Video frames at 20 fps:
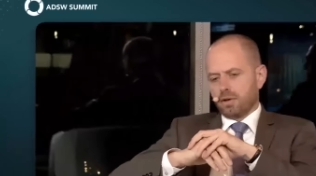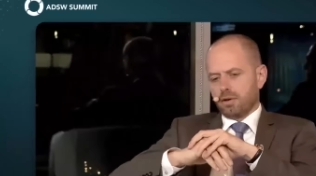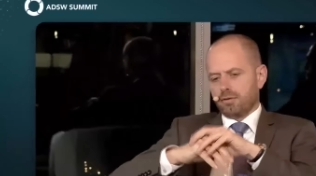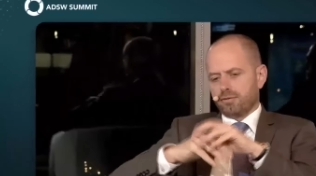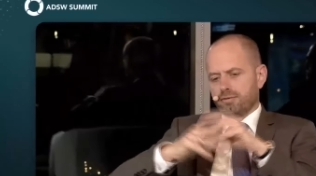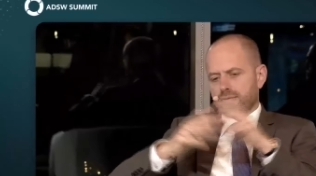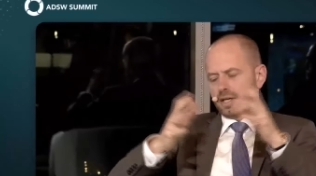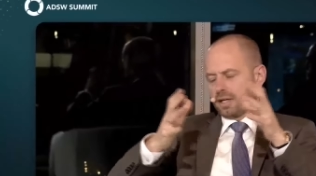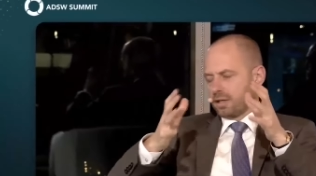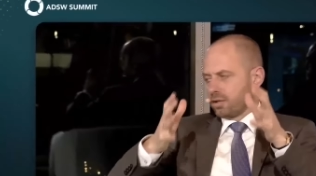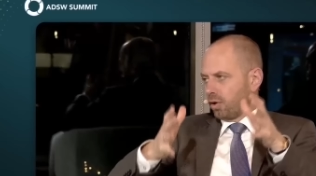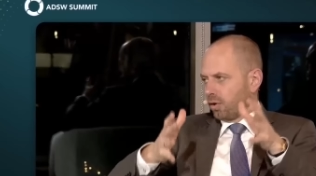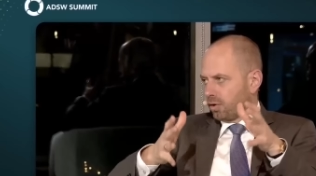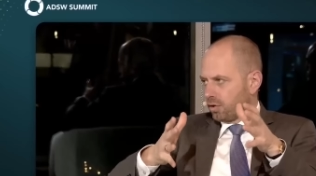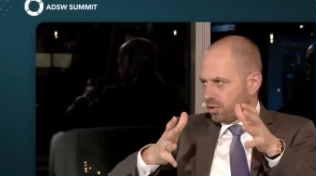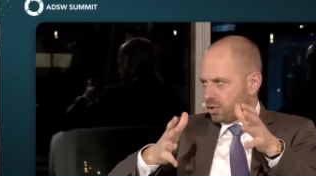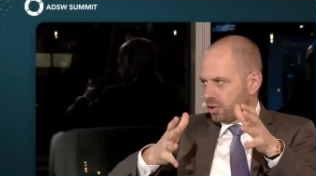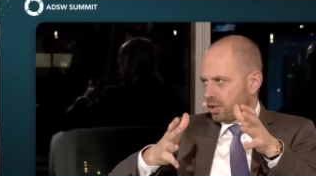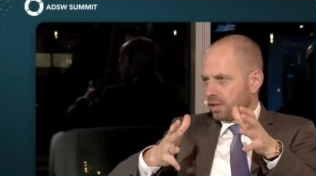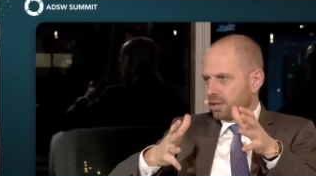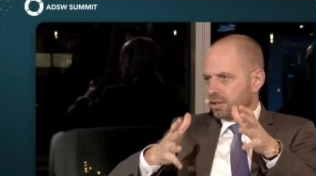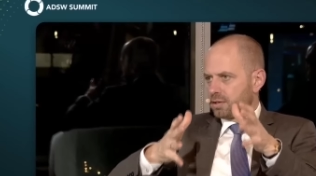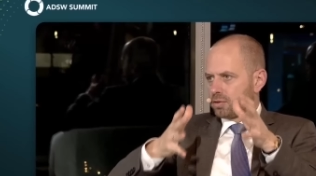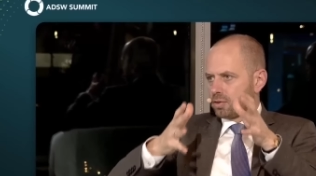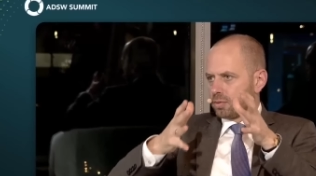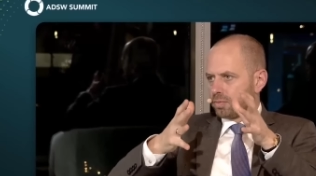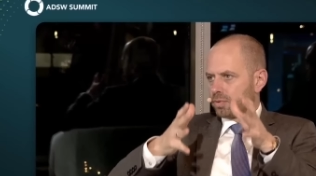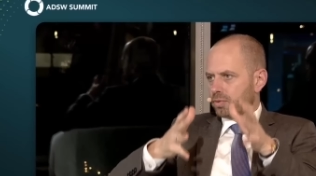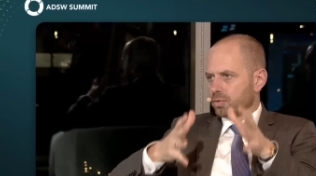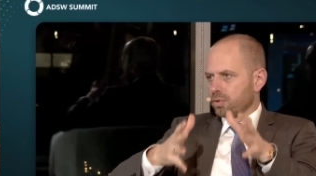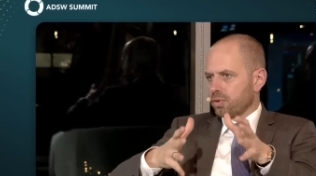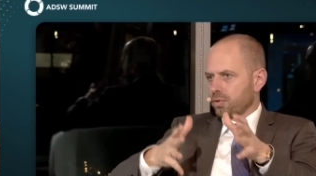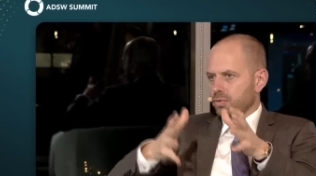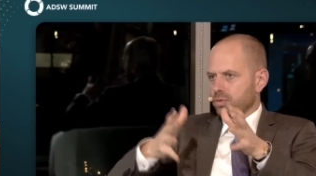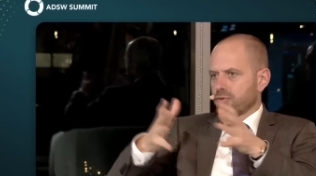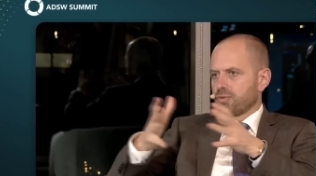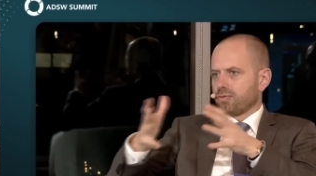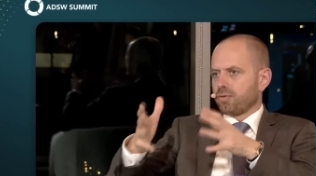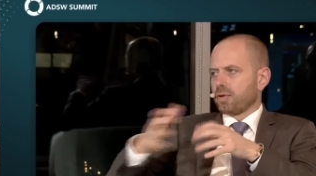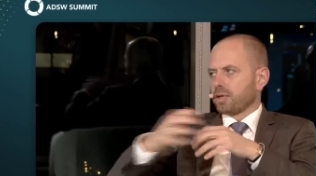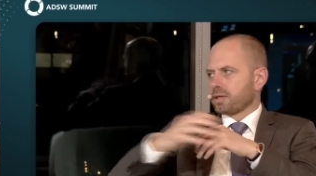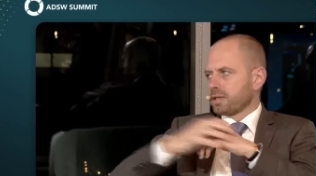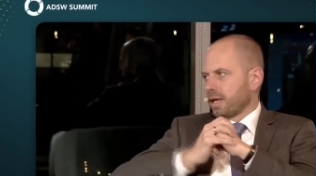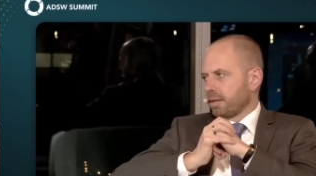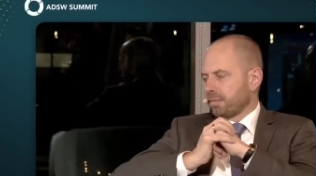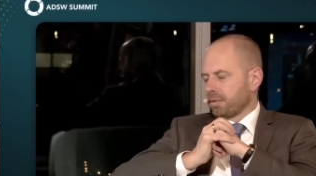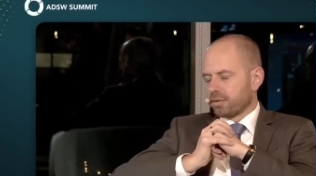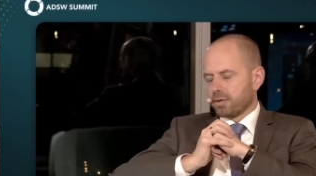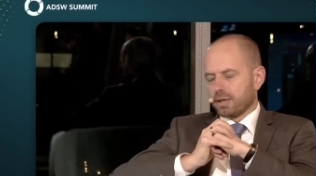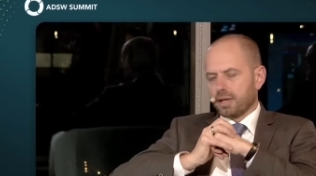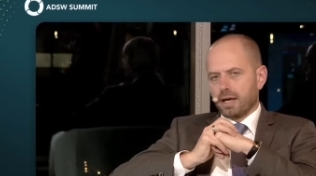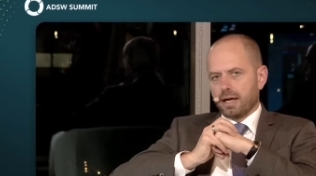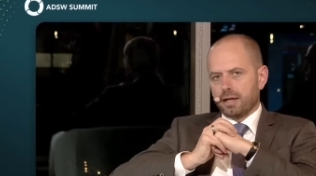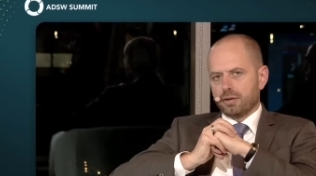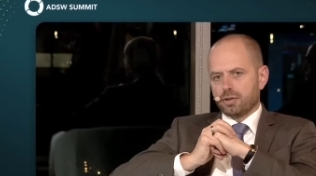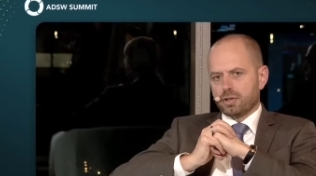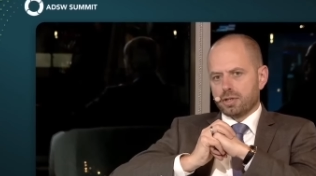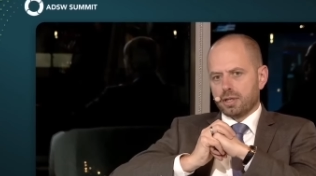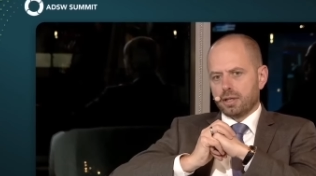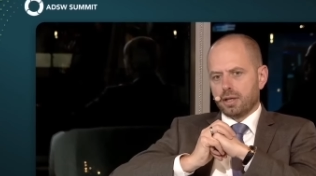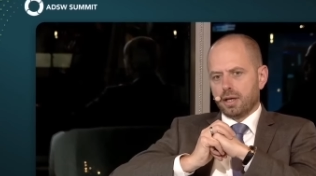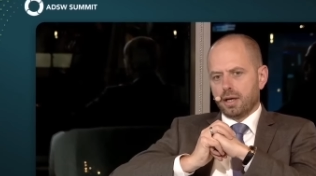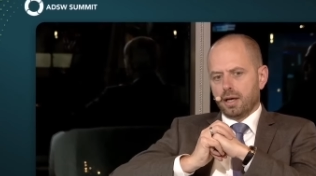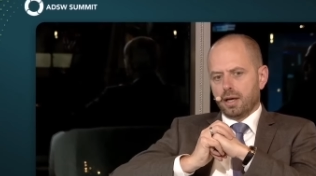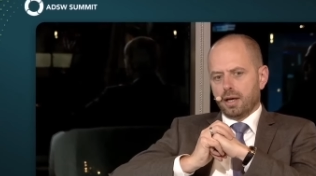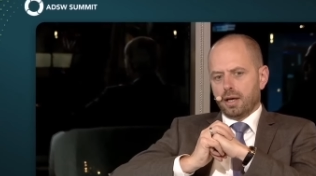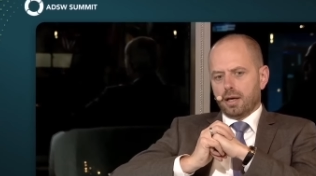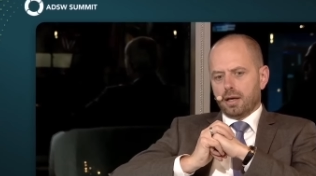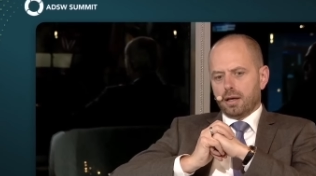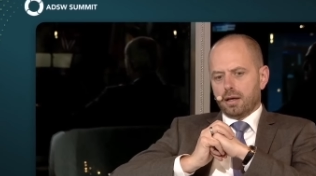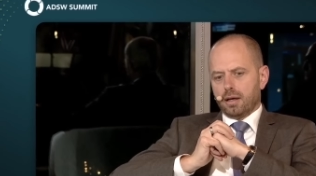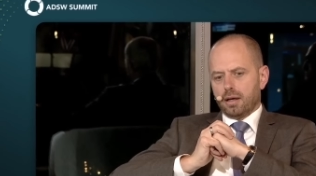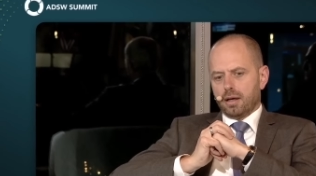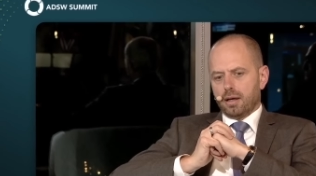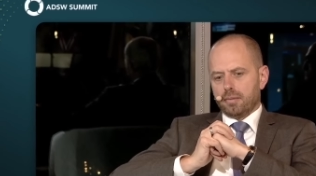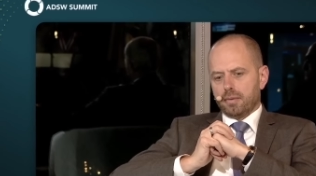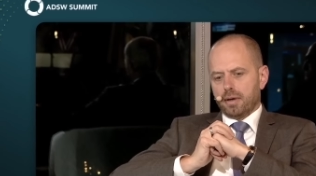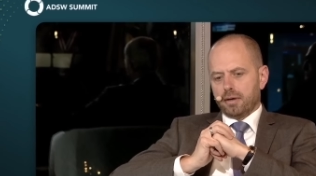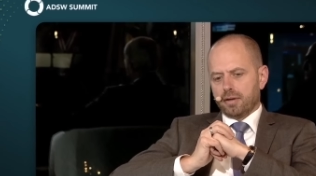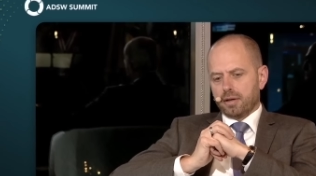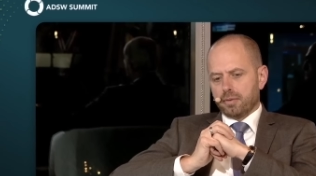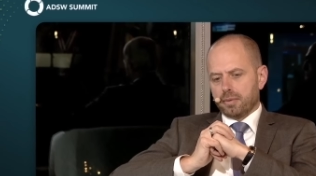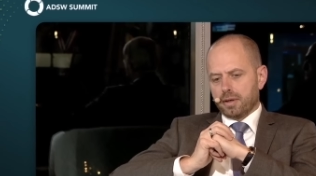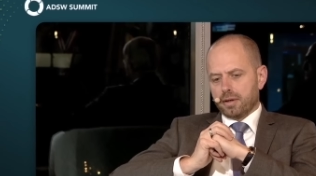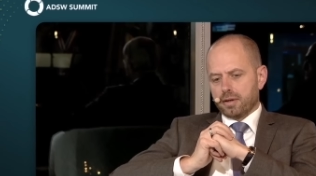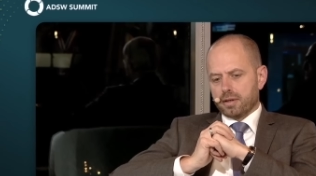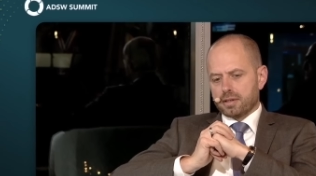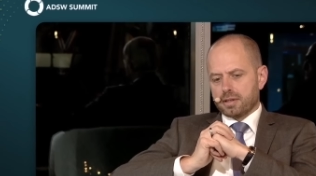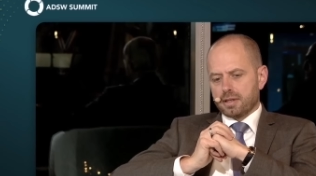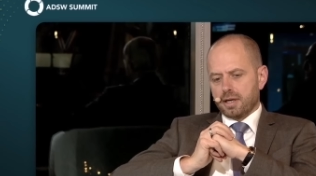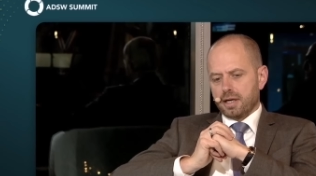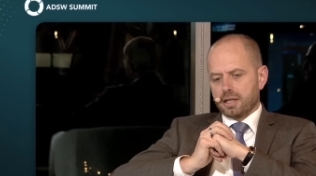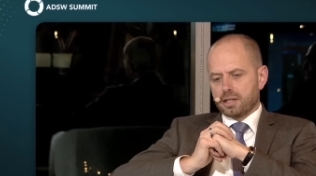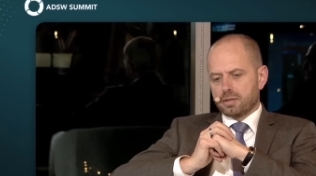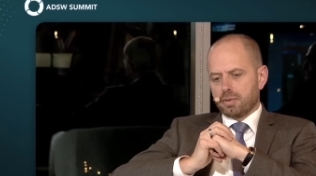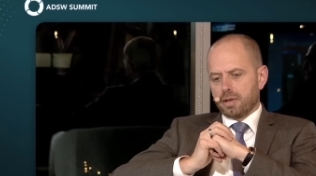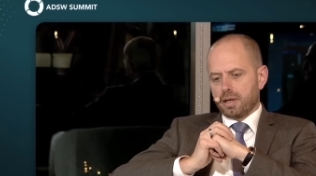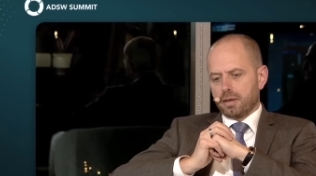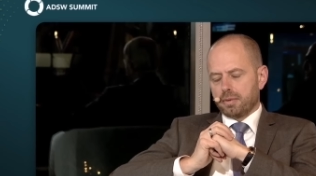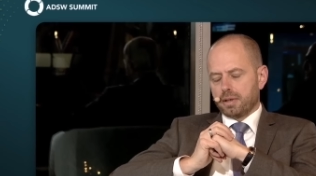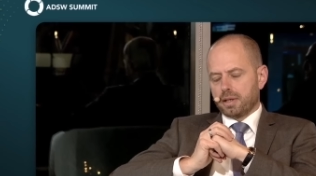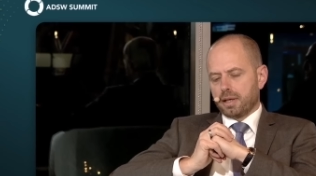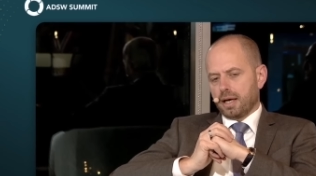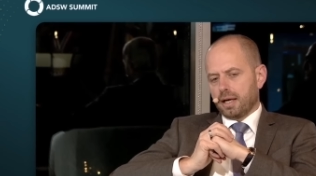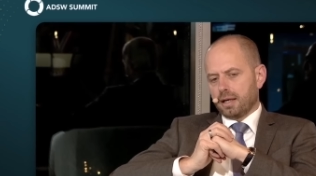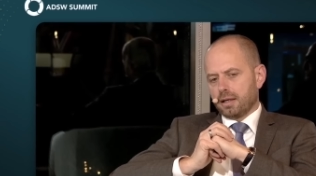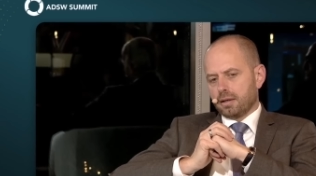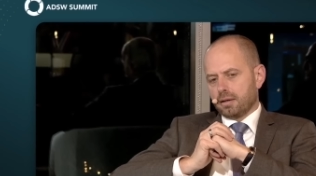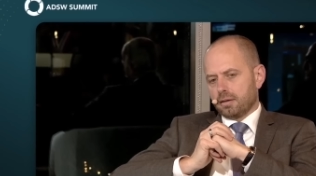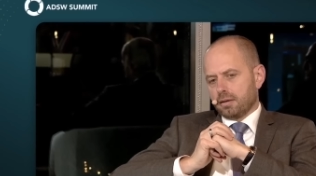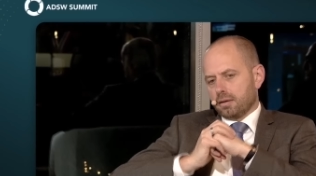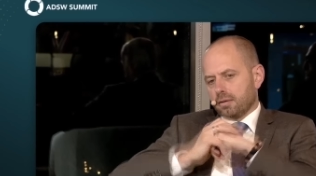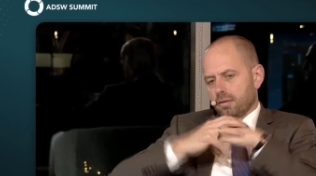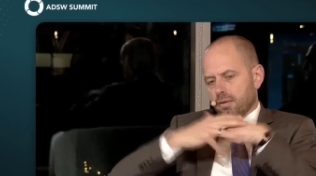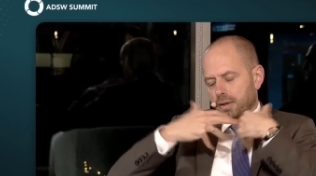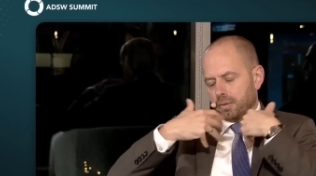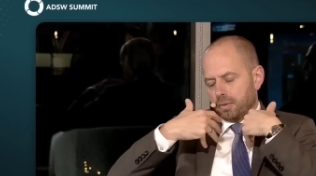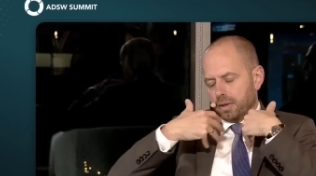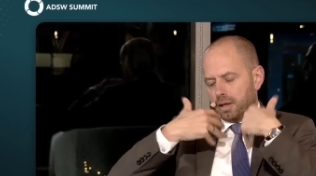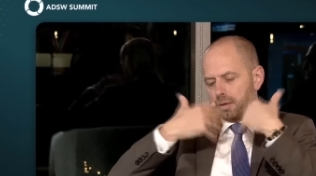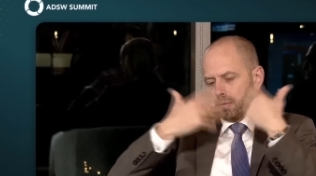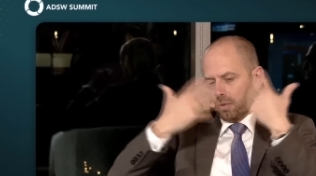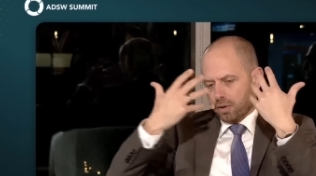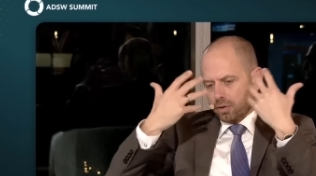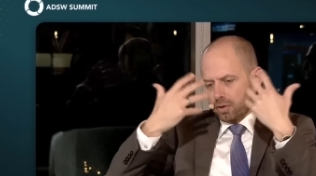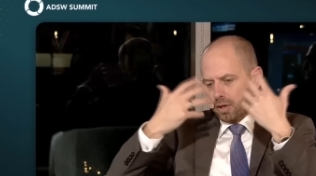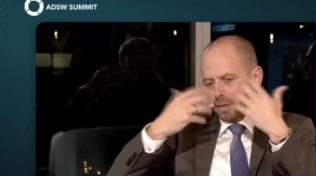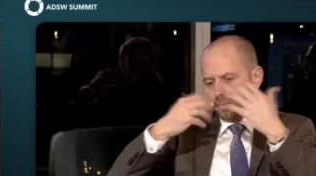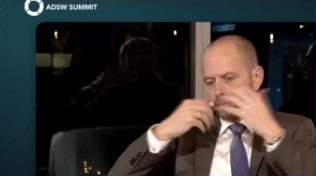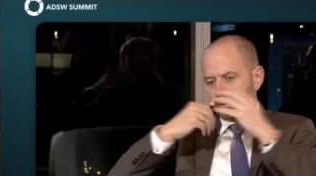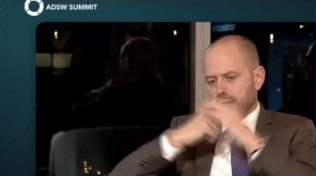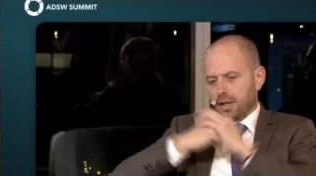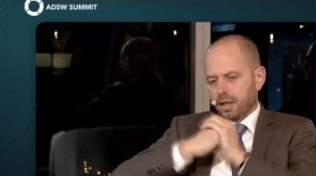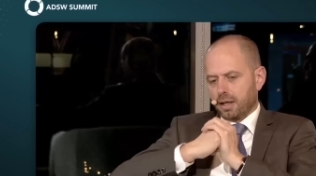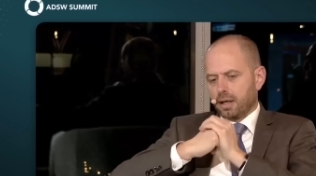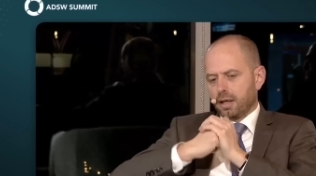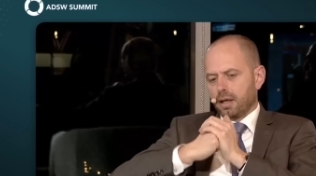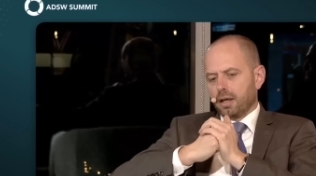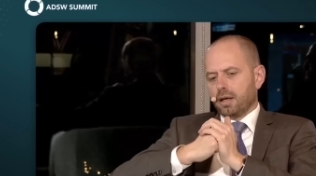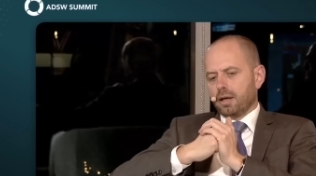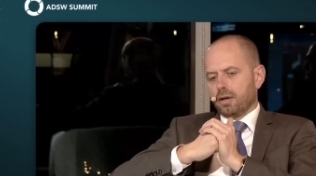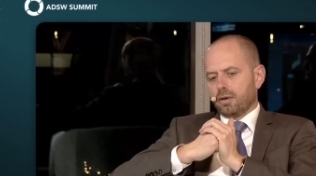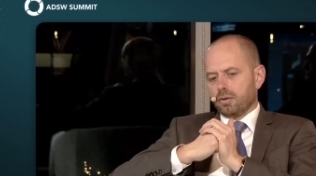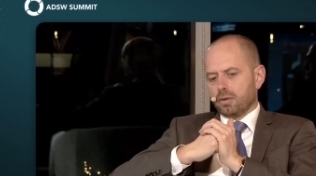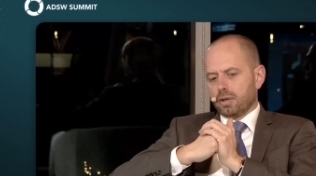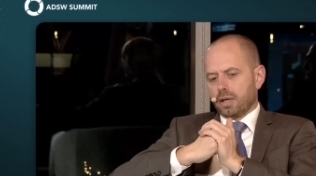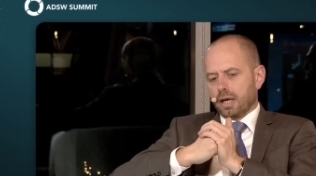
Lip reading: of technologies to produce, for example, green hydrogen, I think we are on the stage where we are one company who